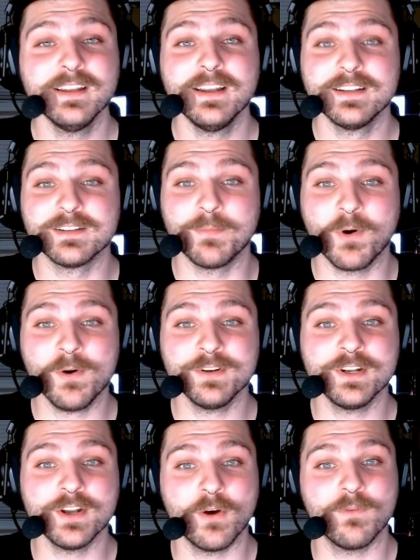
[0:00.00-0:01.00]
It's important
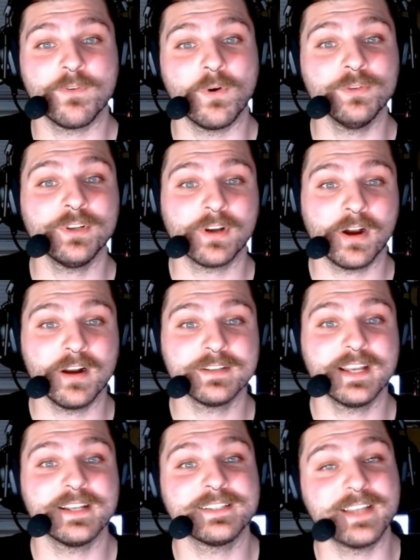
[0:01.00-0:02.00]
to note for older cards
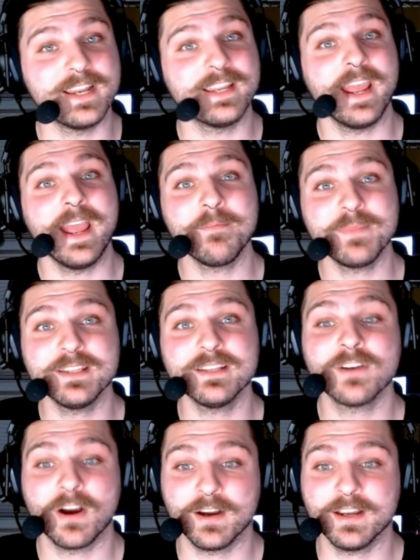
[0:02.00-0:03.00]
that say can't be the
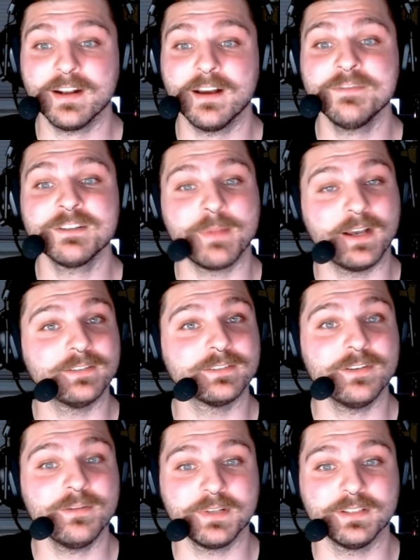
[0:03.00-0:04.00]
target of spells
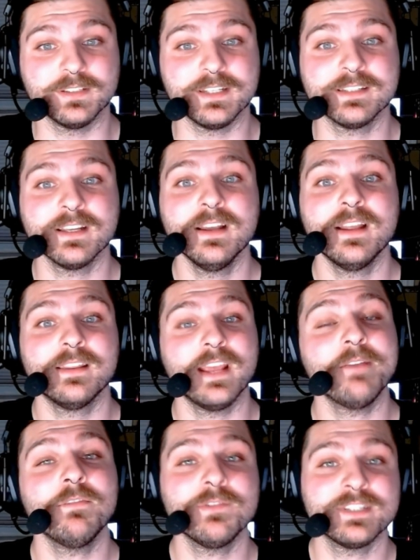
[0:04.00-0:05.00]
or abilities, they
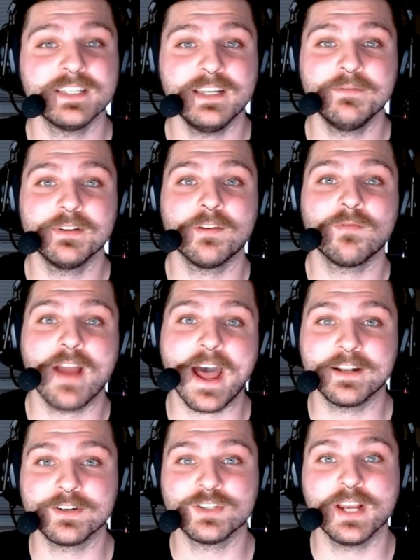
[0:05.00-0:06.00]
have received an
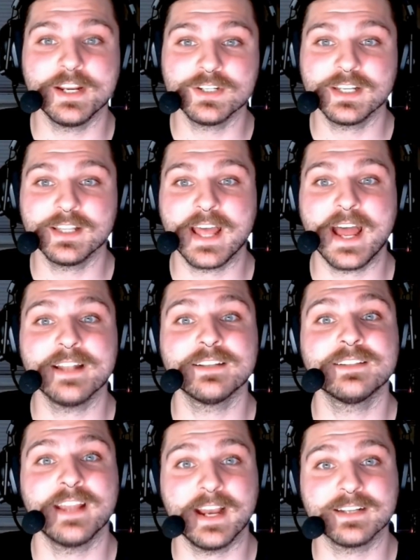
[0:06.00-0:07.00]
errata changing that
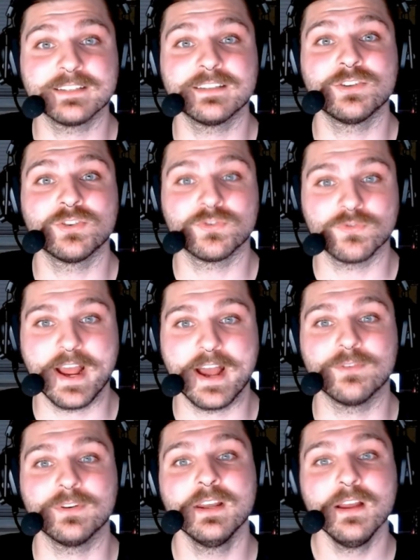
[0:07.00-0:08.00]
text to
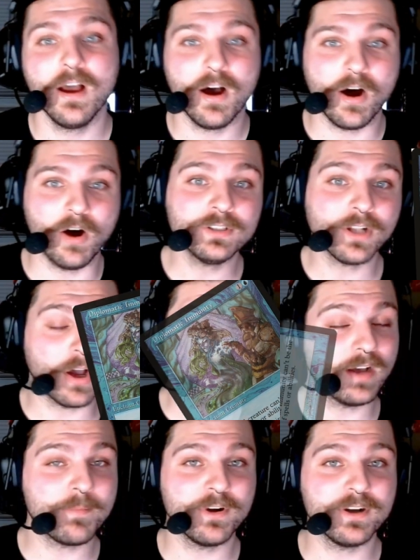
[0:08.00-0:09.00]
Shroud. All in all,
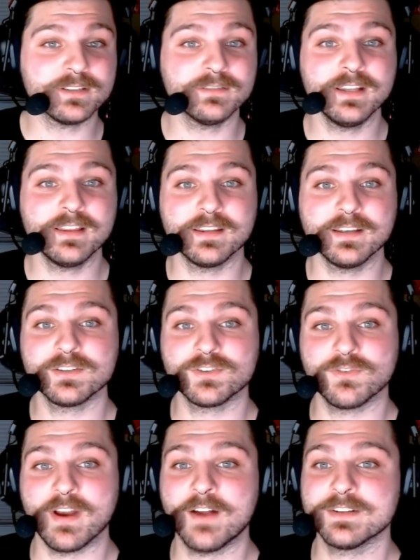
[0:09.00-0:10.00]
I personally think
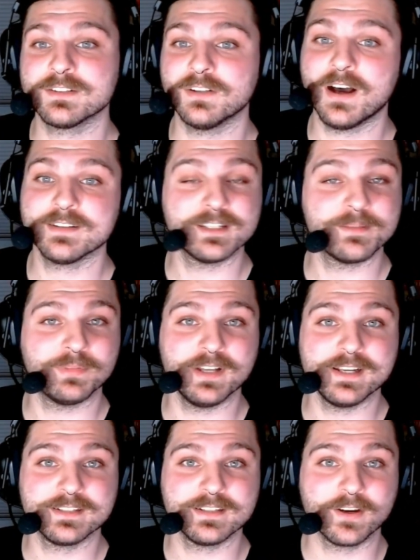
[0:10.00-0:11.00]
Shroud has lost its
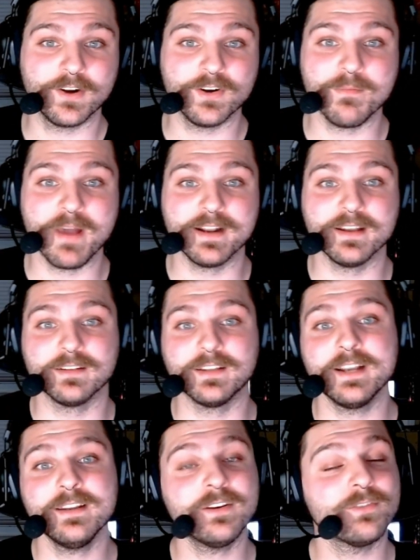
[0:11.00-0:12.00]
place in the current meta.
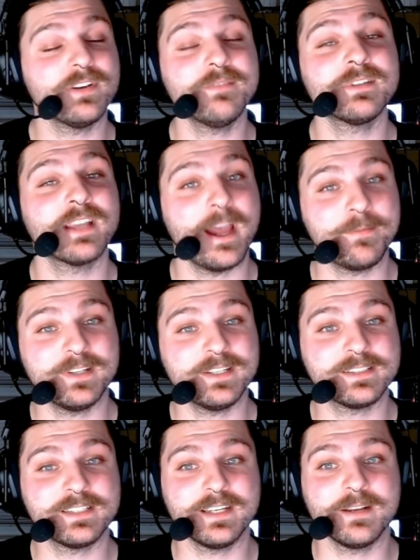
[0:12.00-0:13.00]
Lightning Greaves kept its
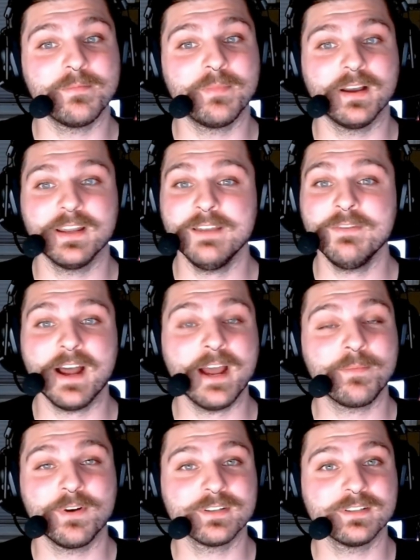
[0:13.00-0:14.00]
seat, but even I
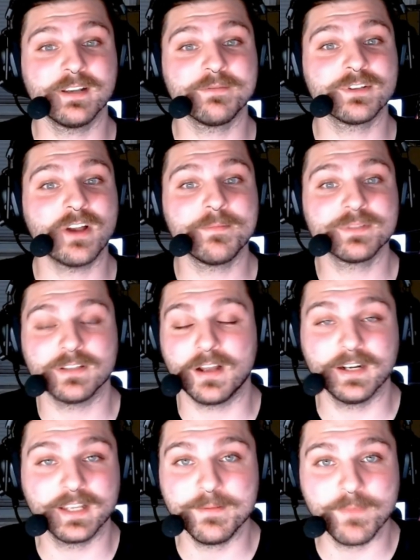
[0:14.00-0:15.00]
personally have stopped
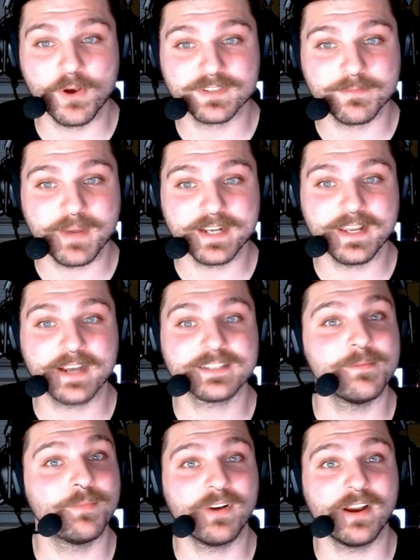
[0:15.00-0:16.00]
slotting in most of my decks
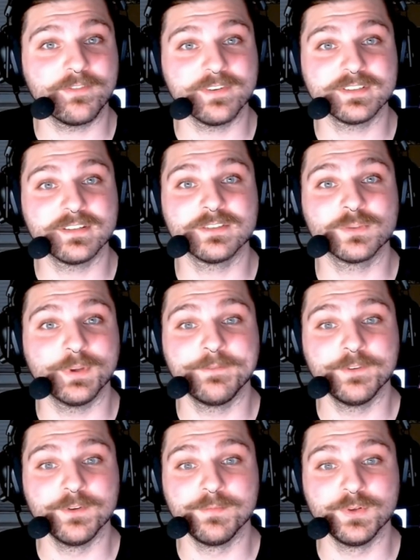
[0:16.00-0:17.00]
in preference to
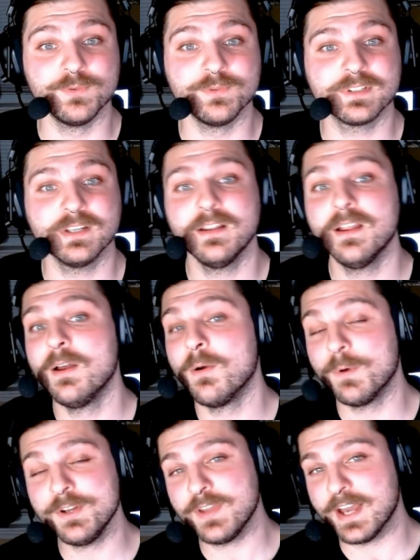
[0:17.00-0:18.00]
Swiftfoot Boots.
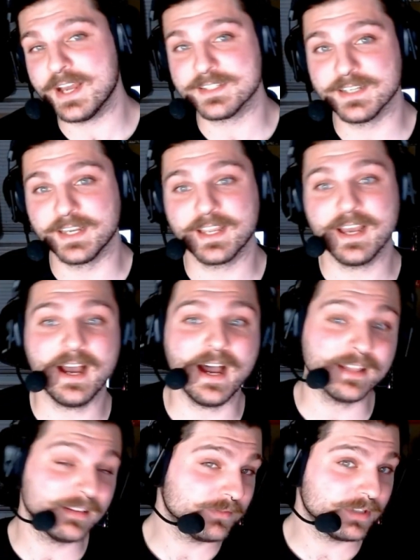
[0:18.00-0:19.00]
What do you guys think?
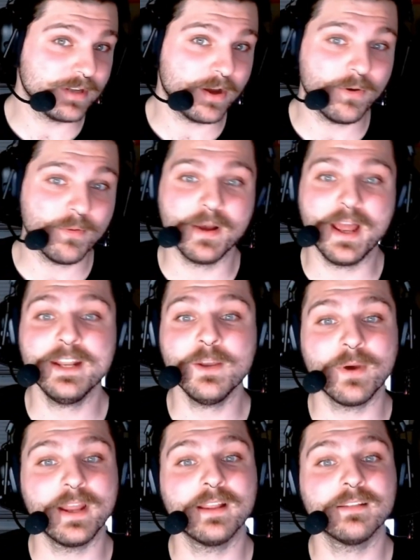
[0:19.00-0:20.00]
I'd love to know, but
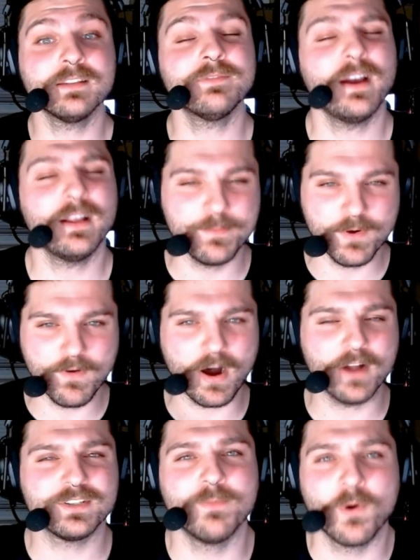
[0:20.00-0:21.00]
anyway, let's finally move
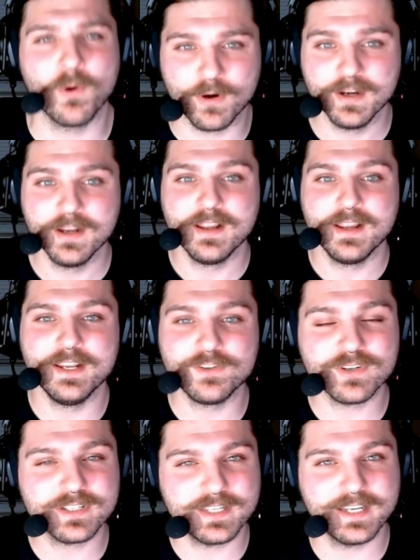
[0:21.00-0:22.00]
on to more
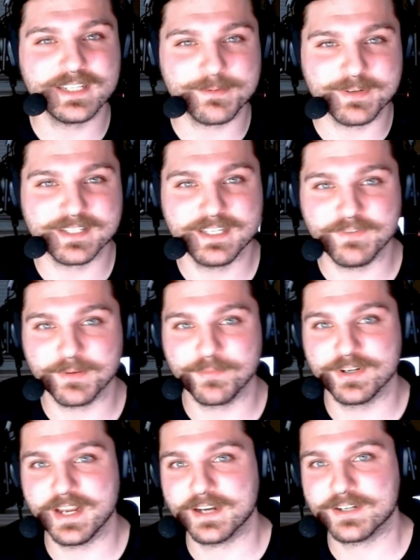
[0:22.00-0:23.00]
interesting and specific
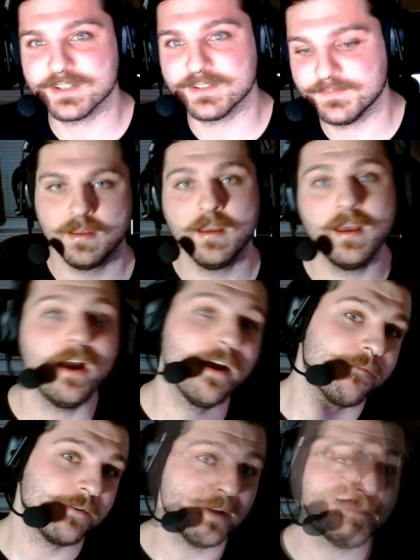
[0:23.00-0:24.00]
protection. All
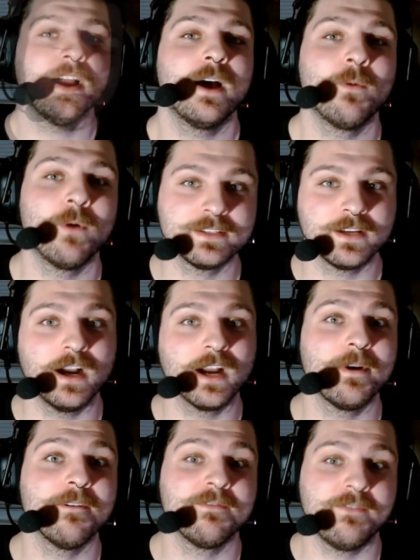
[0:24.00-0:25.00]
right, for number 3, I want to talk
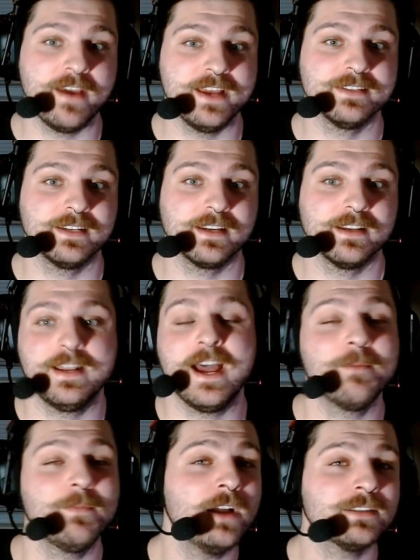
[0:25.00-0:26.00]
about phasing.
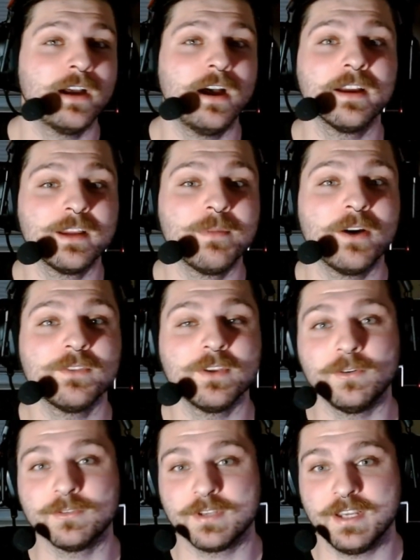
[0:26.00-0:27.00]
Now, I'm not talking about the
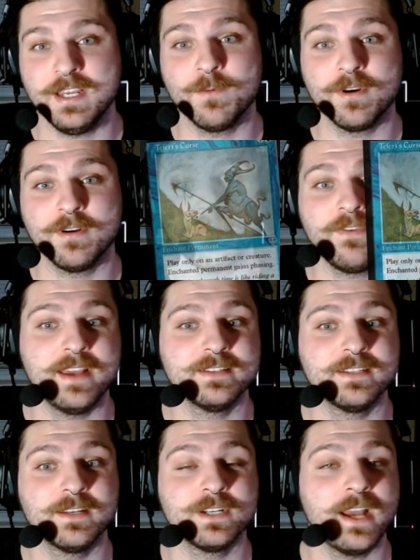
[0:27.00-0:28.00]
old keyword
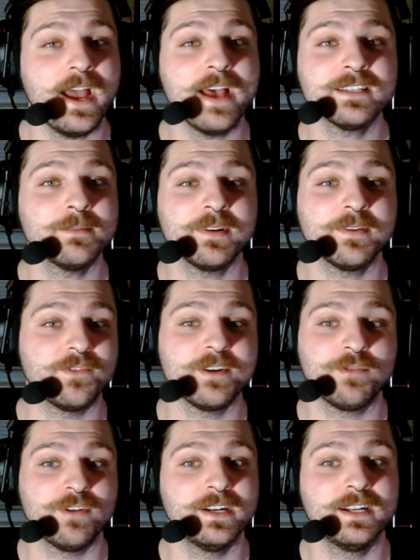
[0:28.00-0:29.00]
phasing, which hasn't been
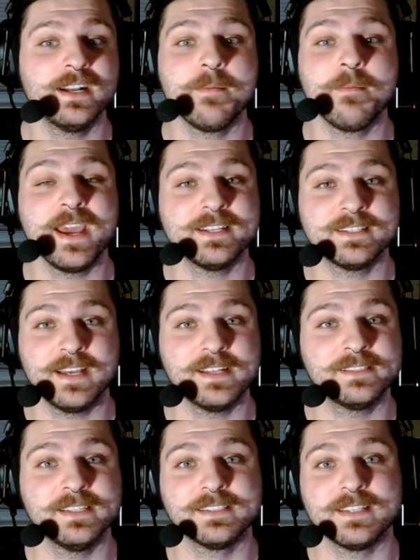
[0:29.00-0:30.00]
reprinted in a main set
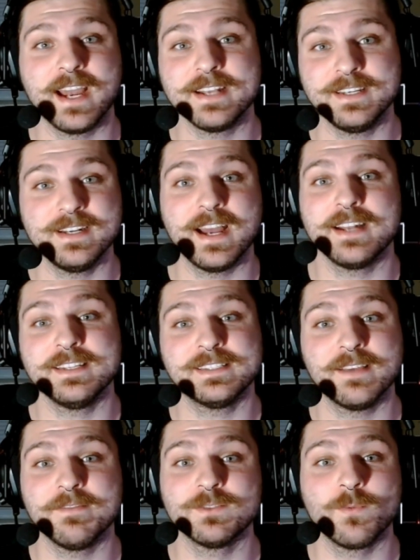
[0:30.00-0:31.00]
since
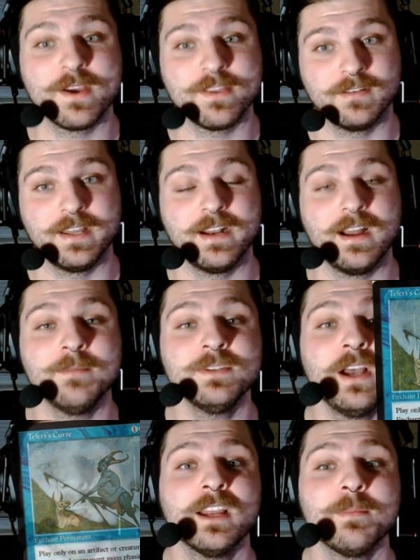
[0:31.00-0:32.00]
1997's Weatherlight. I'm
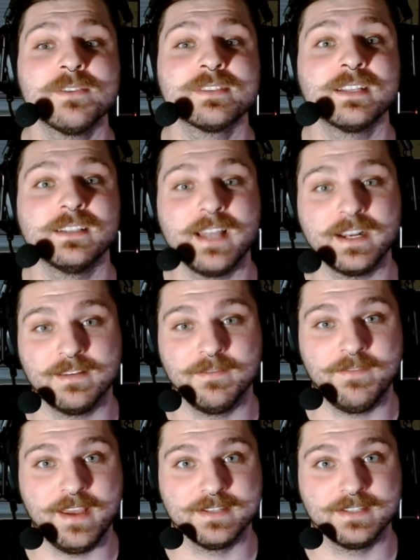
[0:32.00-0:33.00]
talking about selective
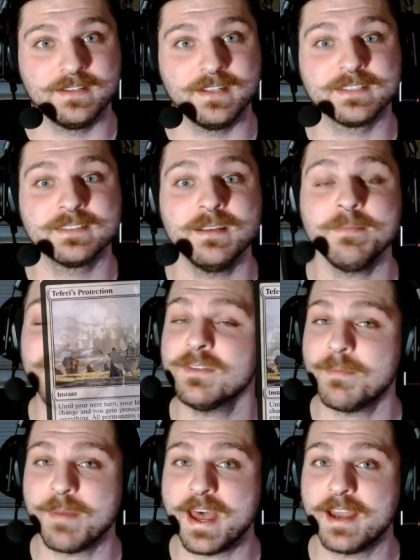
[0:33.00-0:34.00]
phasing, like Slip Out
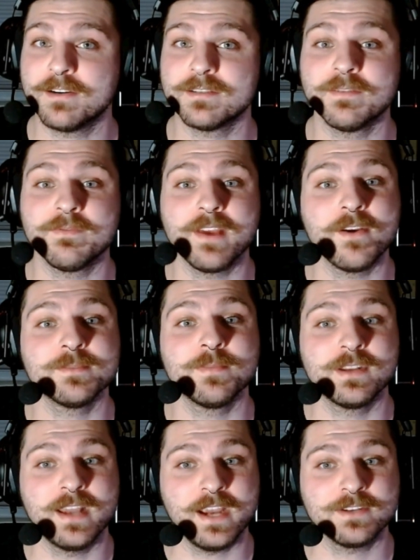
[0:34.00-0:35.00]
the Back or Teferi's
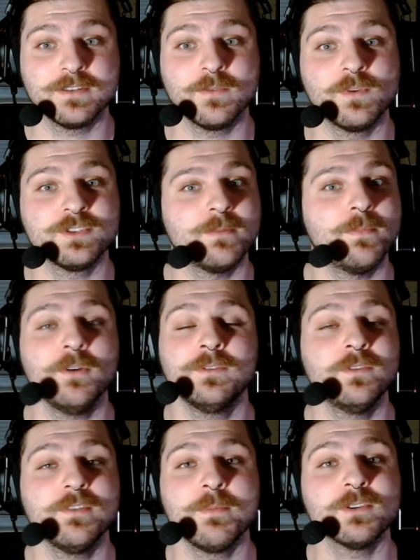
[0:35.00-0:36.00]
Protection, which are both
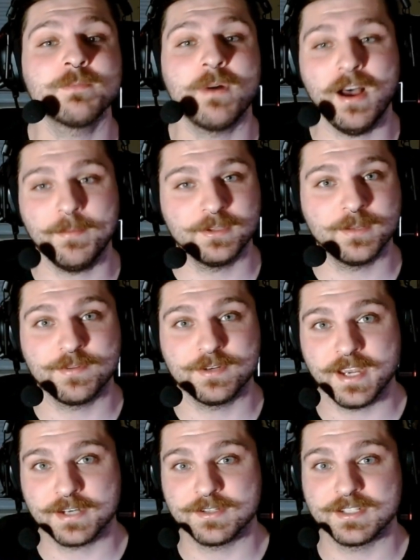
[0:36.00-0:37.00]
2 of the most popular
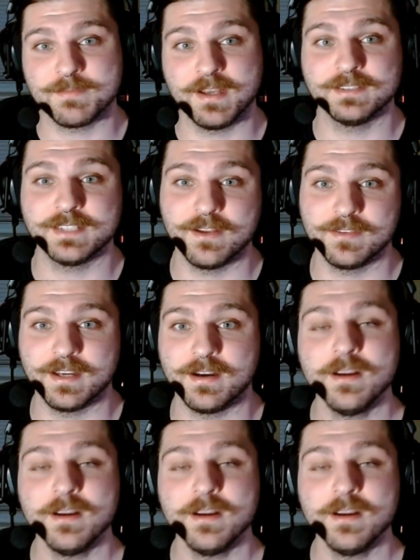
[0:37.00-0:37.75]
protection spells out there.